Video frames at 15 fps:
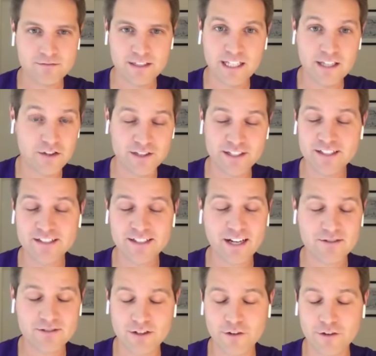either
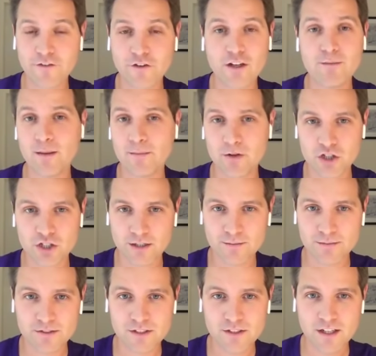discounted or free
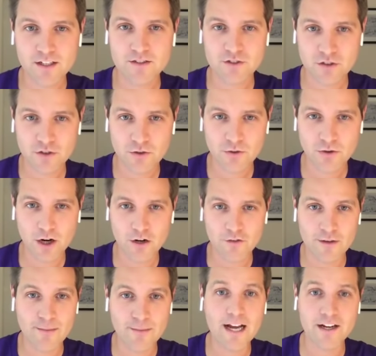memberships to
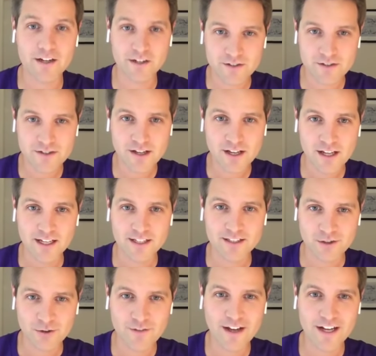RV buyers. And
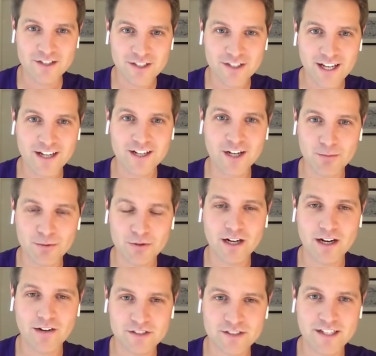so we've actually had a couple
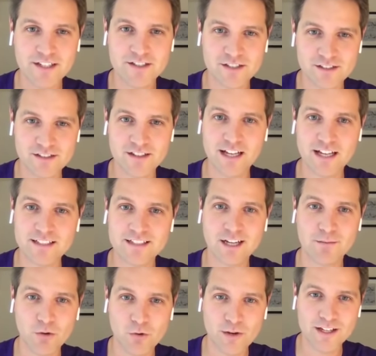conversations in the last
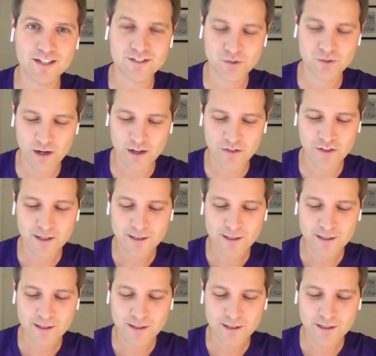couple of weeks with